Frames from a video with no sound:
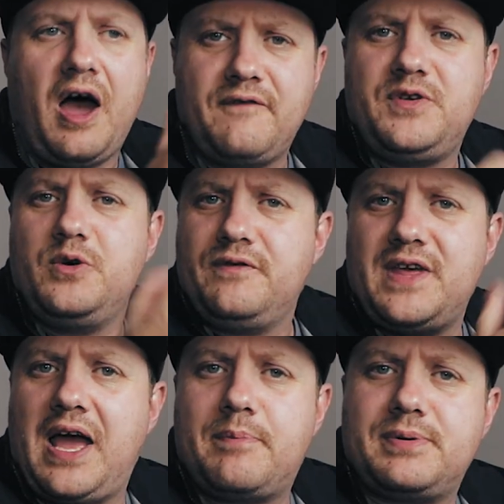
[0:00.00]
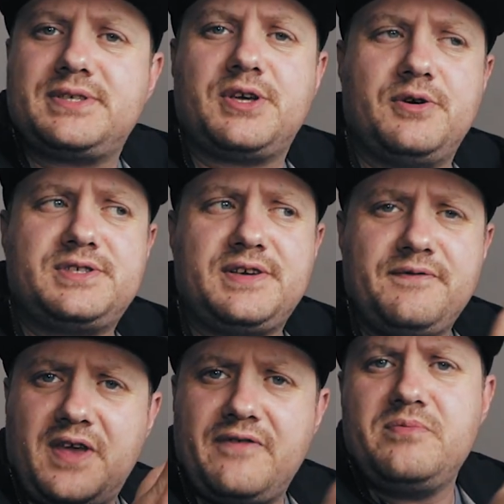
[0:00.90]
a few of the episodes
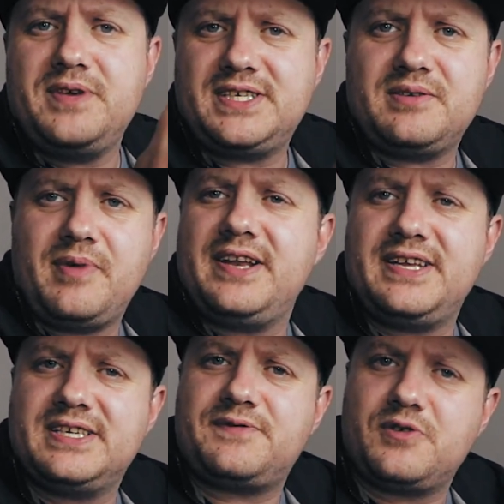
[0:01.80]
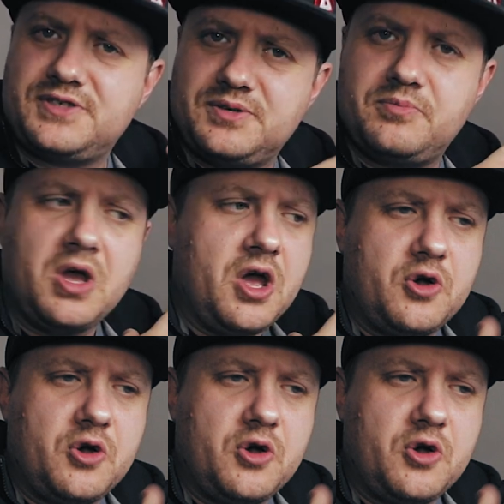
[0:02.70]
have given me some ideas for some